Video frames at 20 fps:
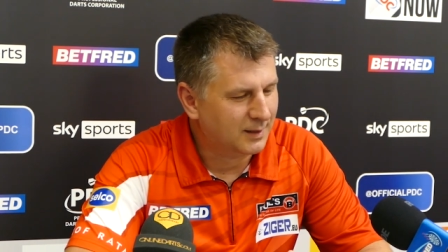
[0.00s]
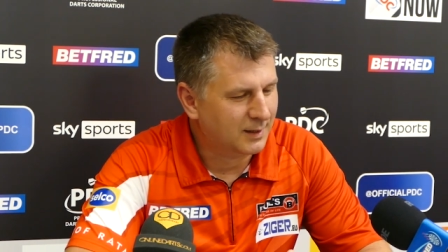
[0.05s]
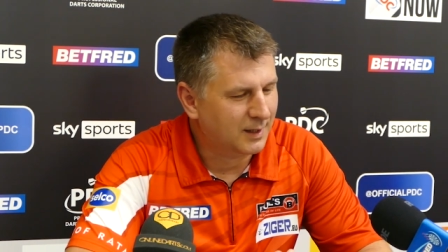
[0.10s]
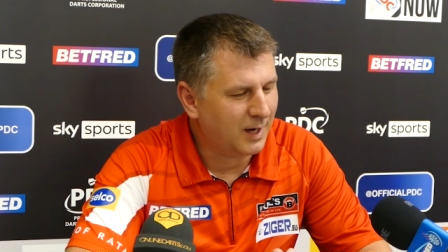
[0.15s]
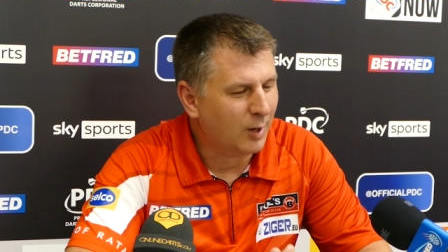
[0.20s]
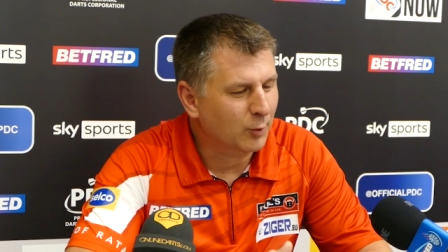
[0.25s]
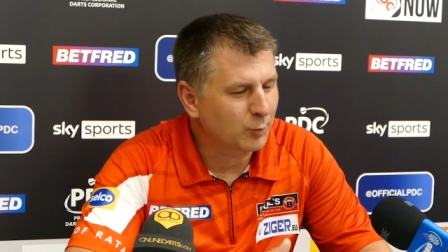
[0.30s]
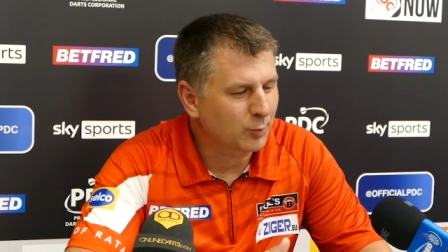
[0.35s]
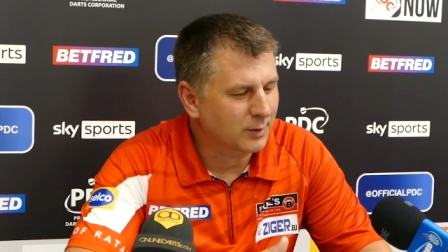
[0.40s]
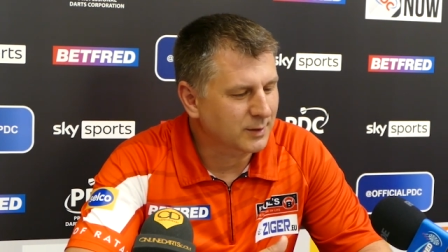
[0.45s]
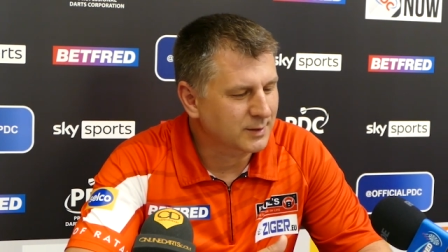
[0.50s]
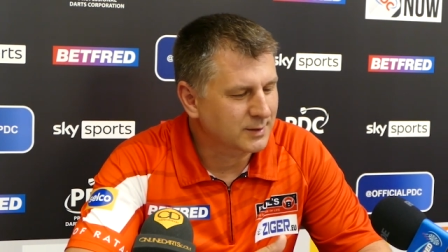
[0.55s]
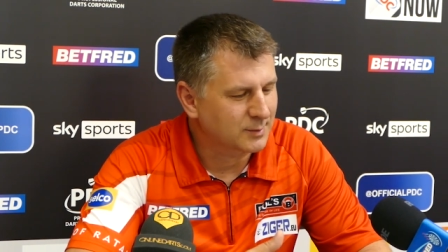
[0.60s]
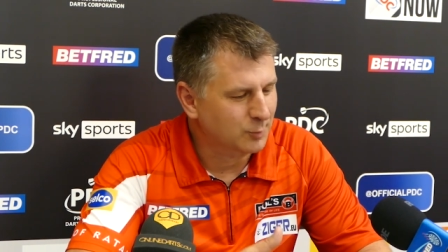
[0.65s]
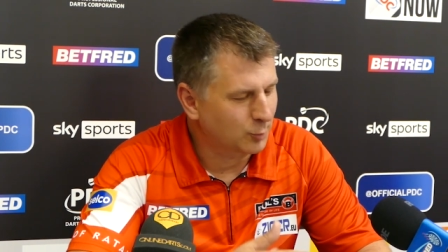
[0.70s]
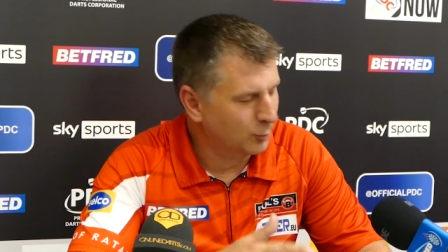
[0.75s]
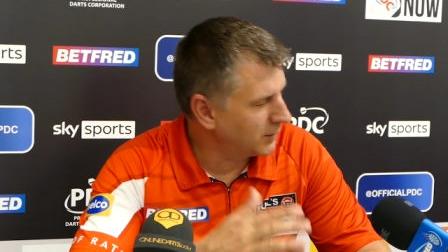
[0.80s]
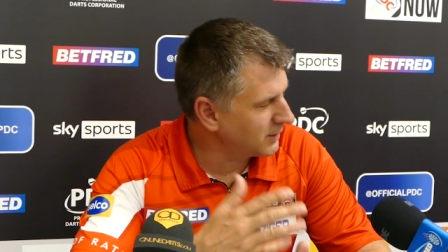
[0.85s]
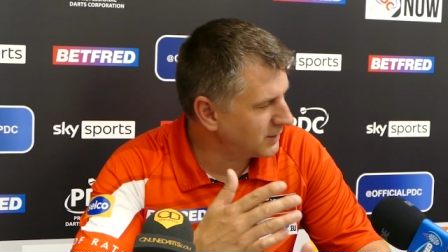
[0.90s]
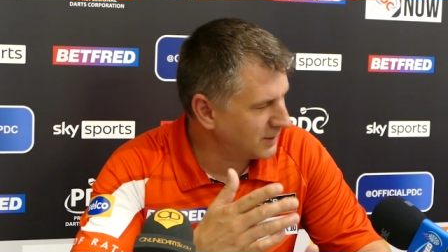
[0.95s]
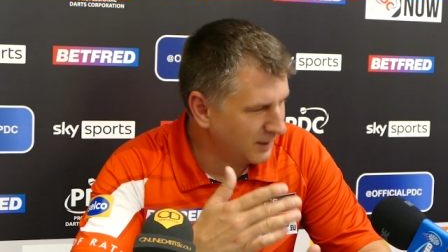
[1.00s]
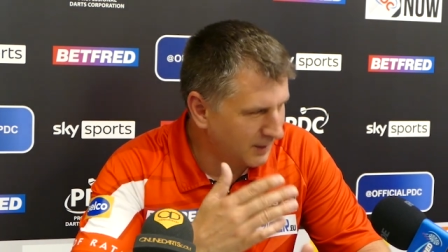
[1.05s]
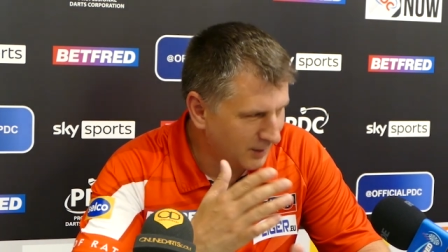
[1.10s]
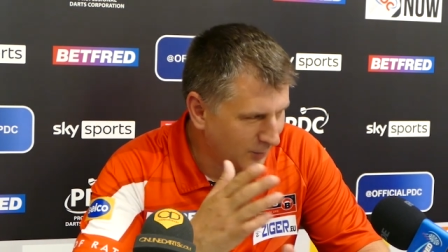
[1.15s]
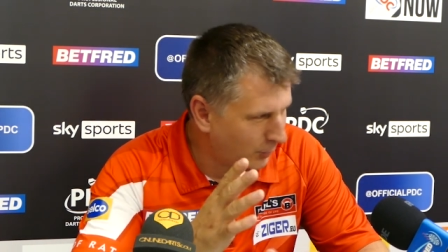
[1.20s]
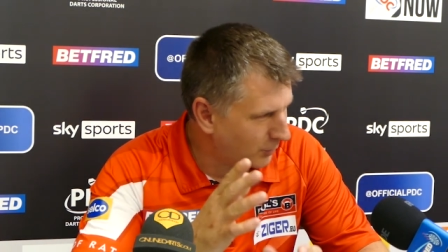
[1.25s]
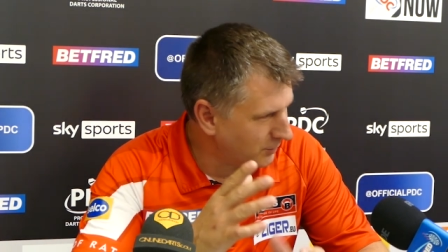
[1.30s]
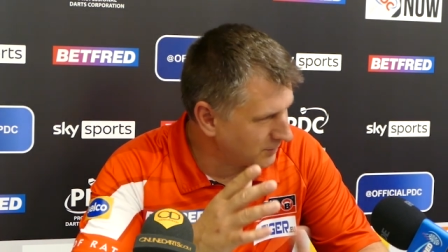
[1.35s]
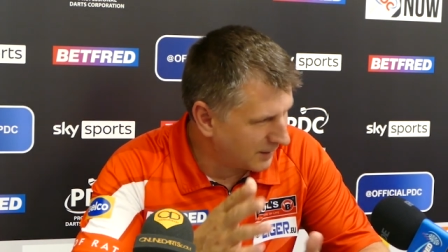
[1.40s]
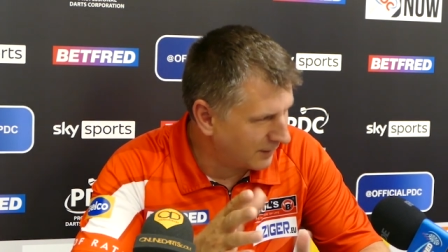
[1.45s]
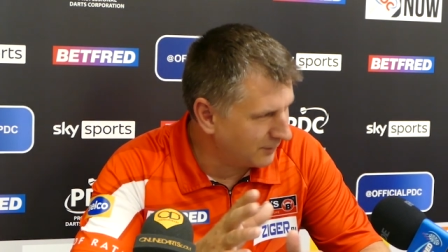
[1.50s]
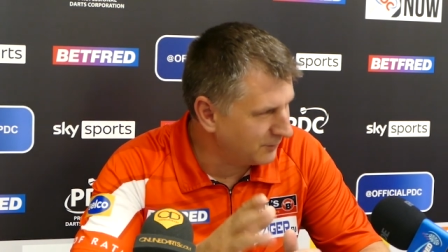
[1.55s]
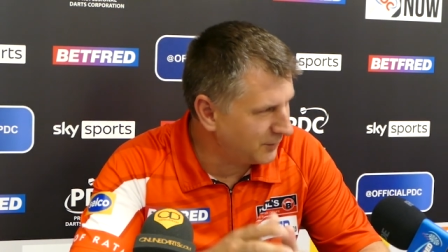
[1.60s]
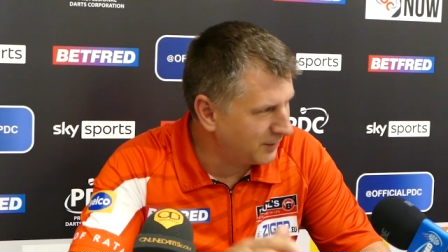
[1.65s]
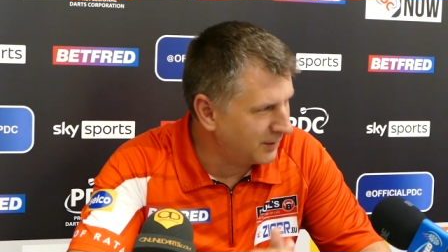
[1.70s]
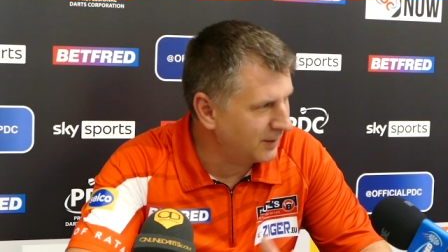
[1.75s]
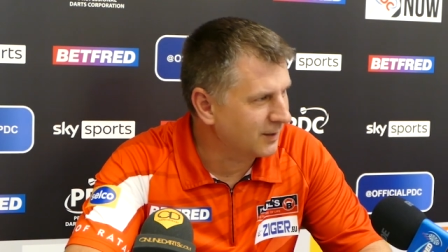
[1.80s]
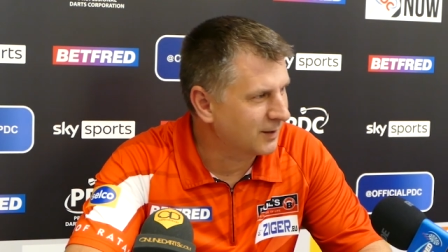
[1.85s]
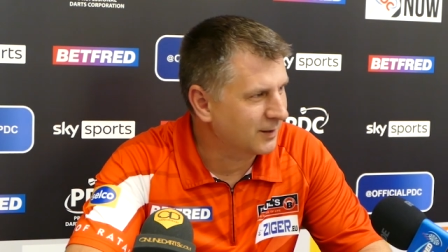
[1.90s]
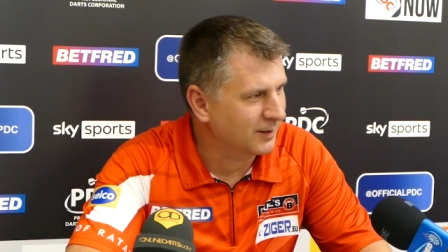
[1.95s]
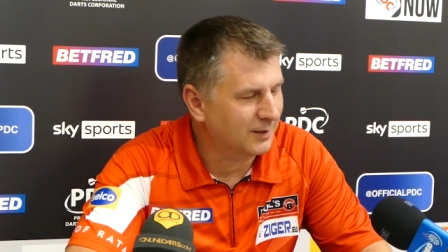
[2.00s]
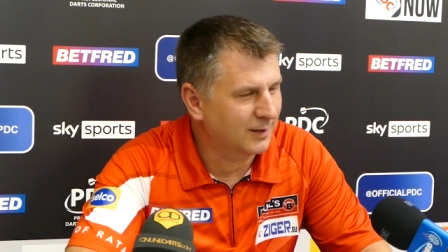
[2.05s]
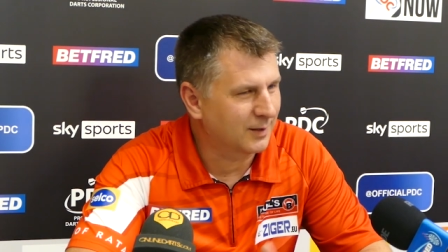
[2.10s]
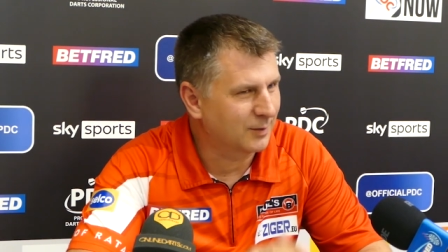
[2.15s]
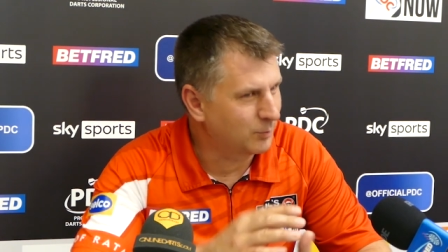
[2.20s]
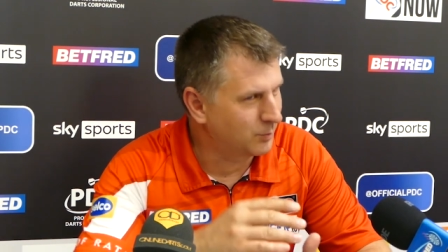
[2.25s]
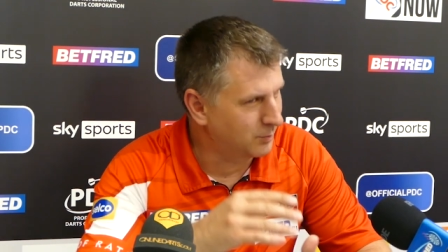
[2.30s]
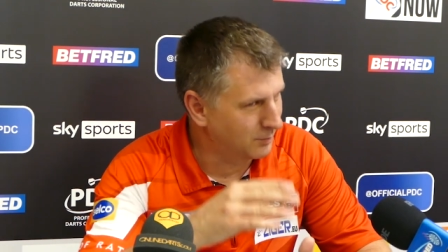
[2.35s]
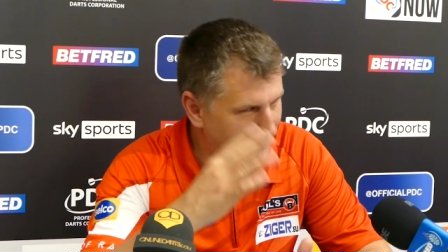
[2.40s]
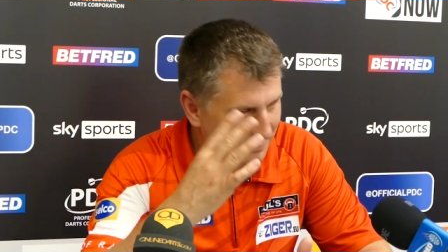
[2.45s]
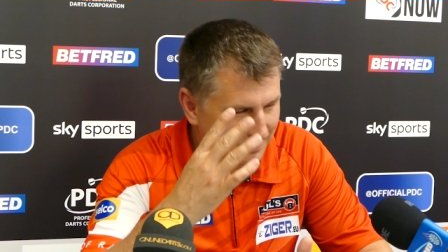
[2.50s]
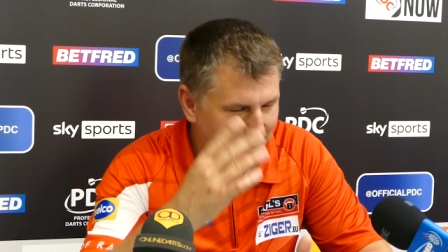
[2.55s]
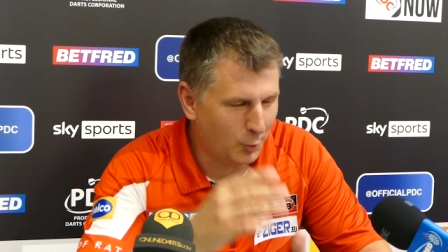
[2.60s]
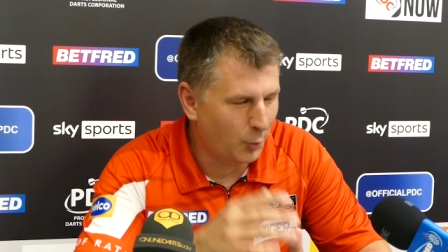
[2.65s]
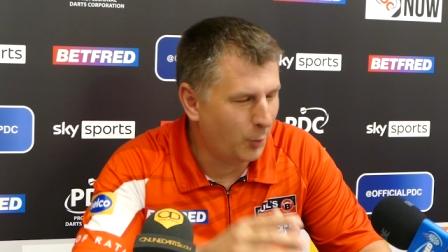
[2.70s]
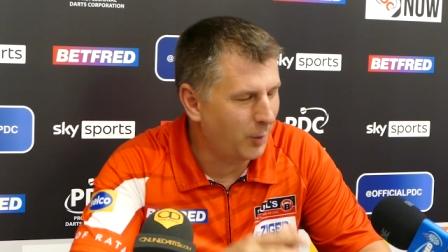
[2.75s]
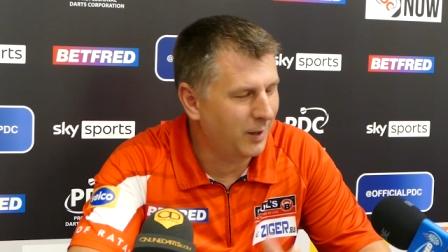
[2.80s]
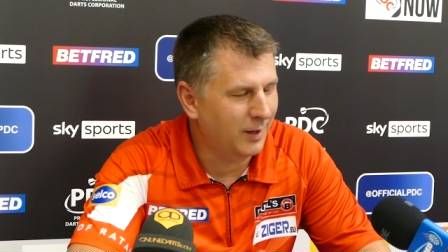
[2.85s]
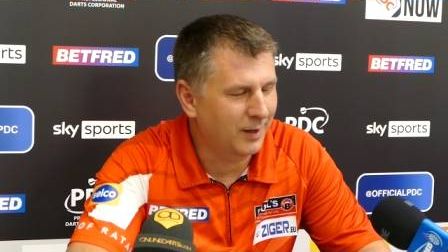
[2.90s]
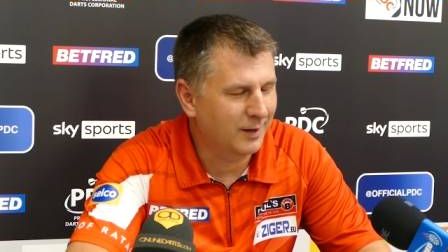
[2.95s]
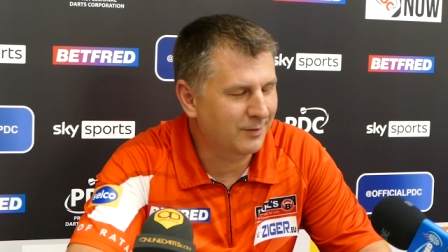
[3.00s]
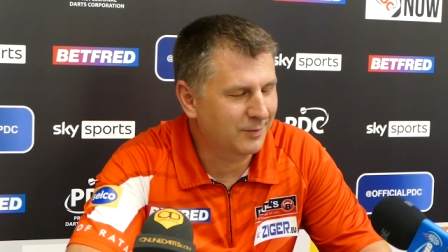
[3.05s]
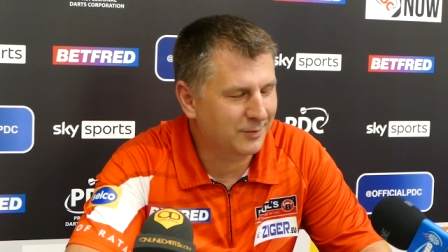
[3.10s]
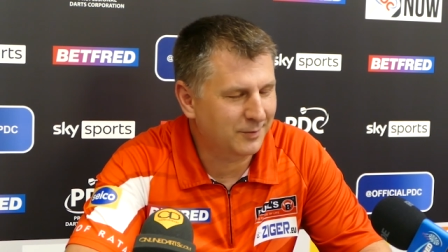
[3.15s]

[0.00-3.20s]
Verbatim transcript: crowd was whistling or something and booing,